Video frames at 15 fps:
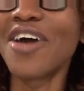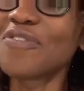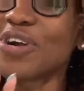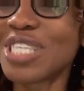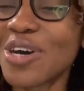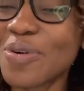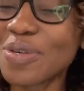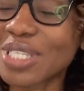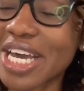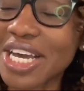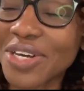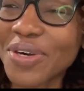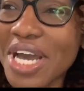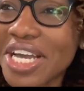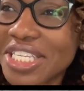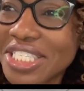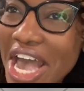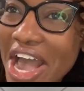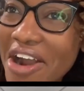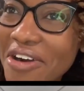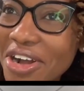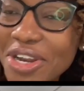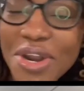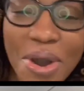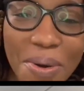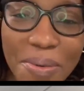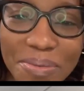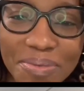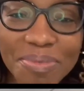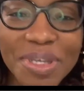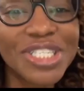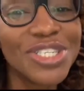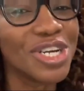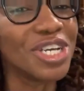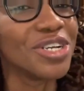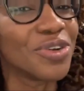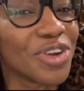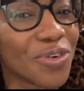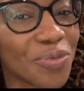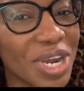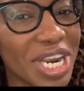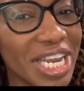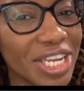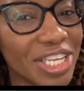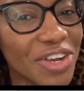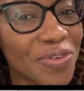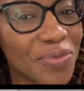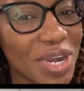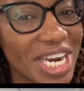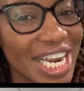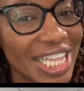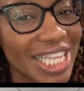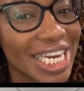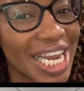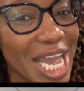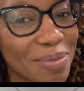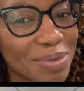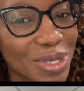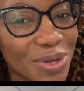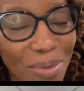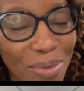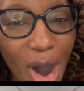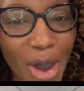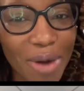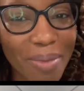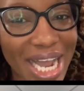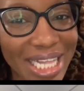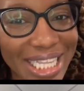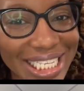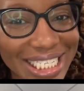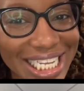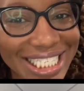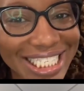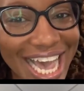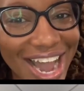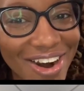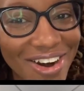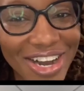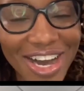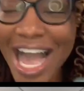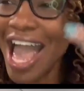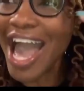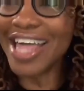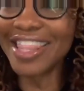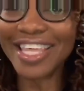I was like, okay, Tara. Nope, because you're reading the name, so automatically I said Tara, and then I